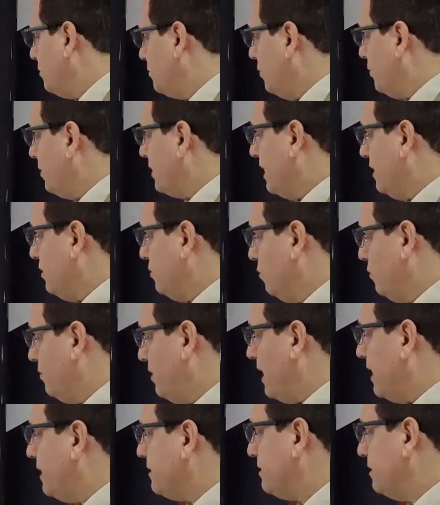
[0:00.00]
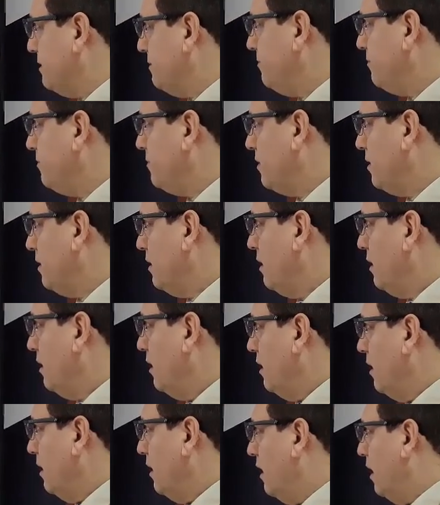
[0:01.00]
So you can do that.
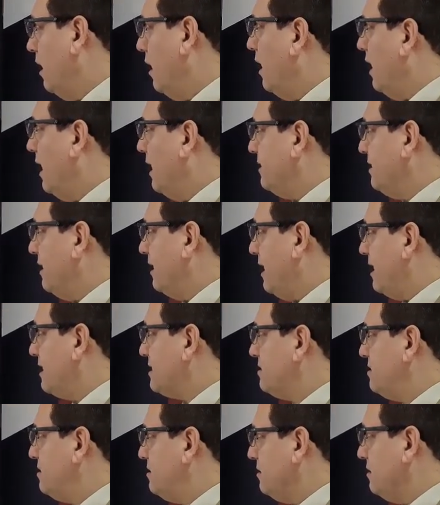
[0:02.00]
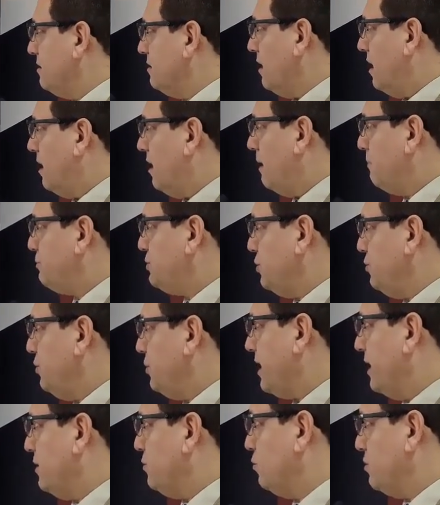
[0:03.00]
And the last option
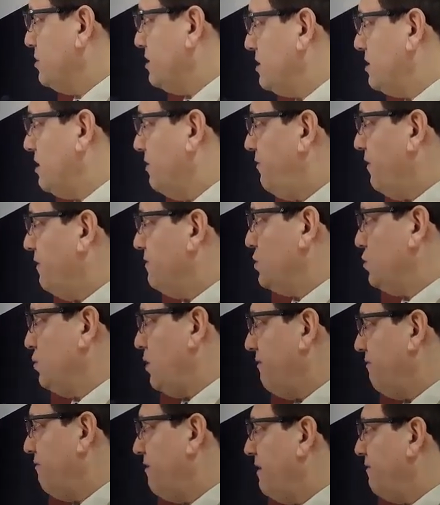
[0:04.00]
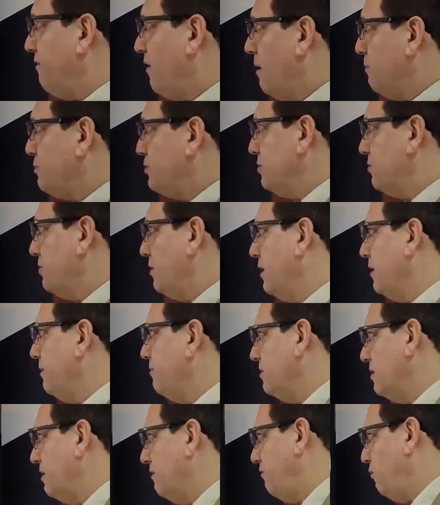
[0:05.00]
you can do is the fifth. You have 5 options
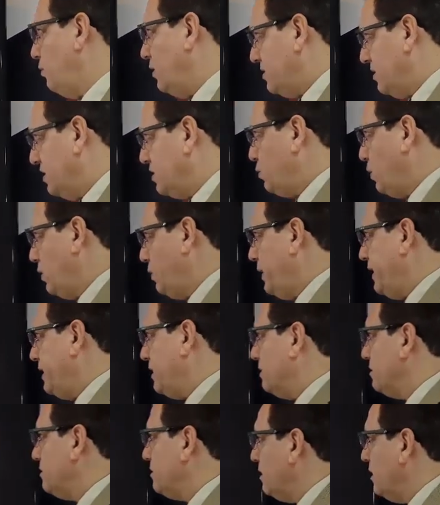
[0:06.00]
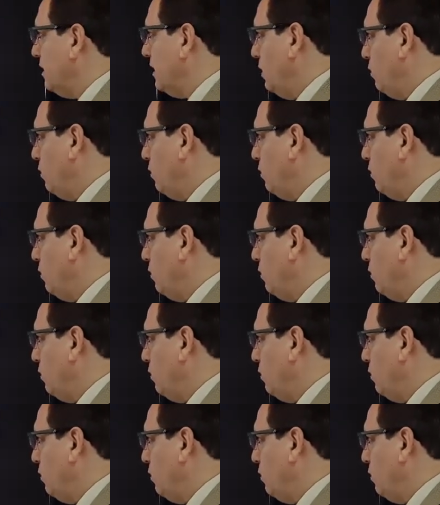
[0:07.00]
already. That's what this will we did.